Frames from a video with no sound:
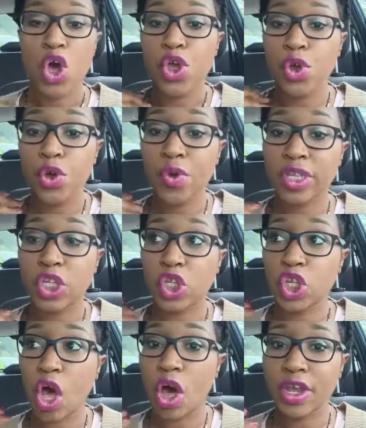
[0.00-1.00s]
You're going to
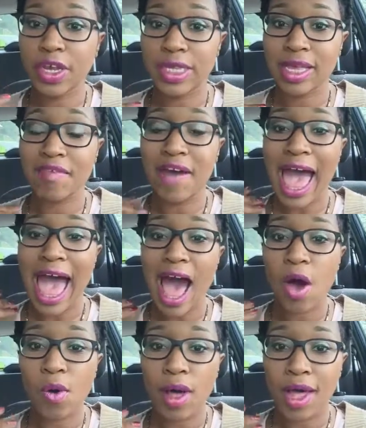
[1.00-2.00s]
talk yourself
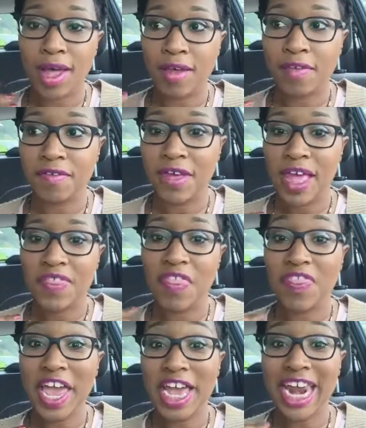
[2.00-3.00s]
out of the
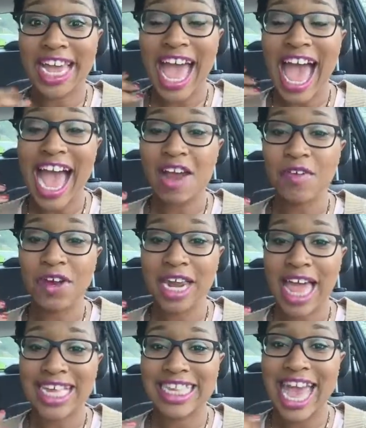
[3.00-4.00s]
thing. Like, I
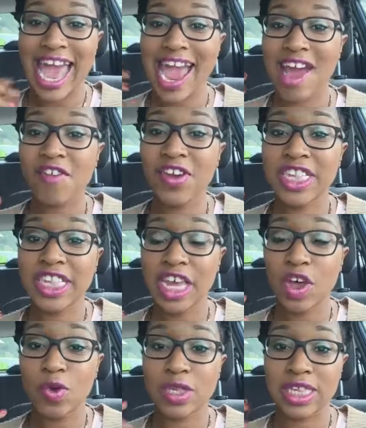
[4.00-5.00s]
realize that every
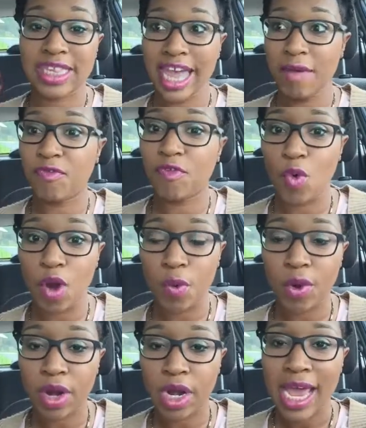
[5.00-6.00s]
single step
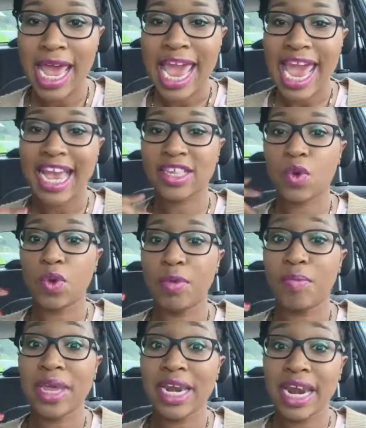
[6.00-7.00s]
forward is going to
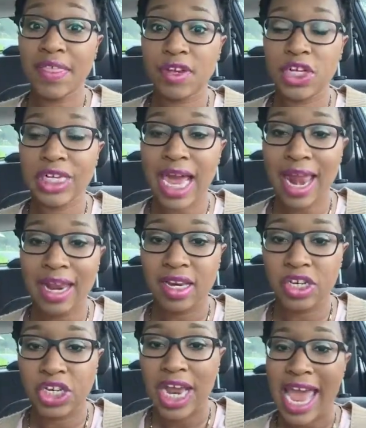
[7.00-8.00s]
be another
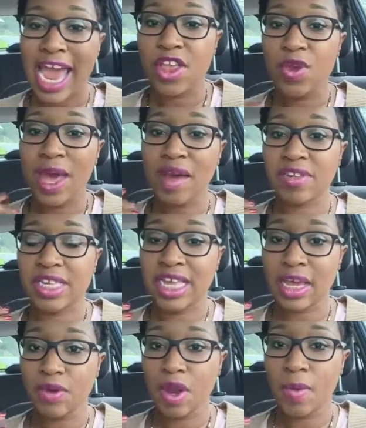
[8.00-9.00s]
challenge, and you have to say,
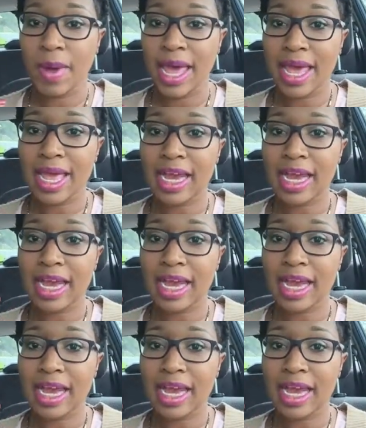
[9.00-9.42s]
you know what?